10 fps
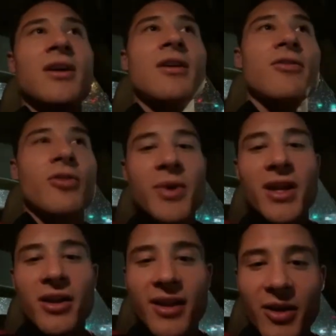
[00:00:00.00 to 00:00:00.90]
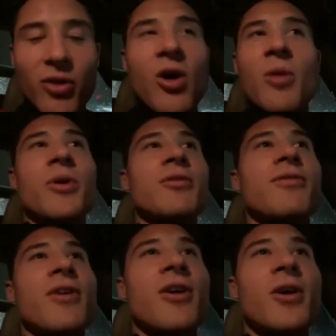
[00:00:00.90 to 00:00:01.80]
for me to like grow up on the
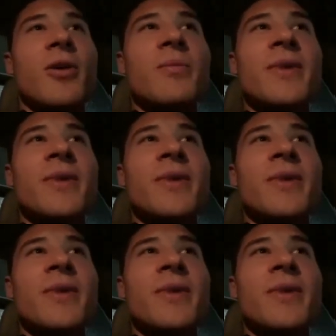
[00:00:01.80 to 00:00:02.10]
farm,